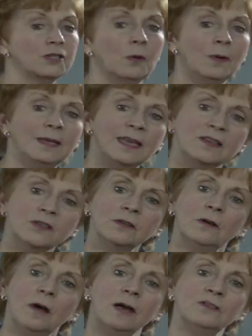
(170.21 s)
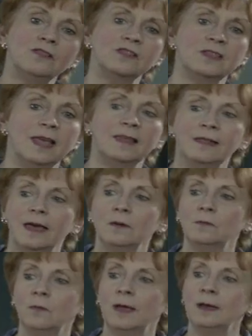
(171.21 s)
The Mental Health Association of New
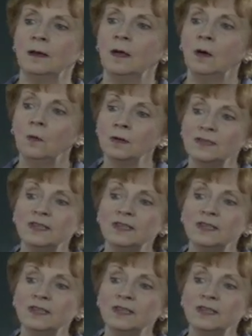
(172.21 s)
Jersey has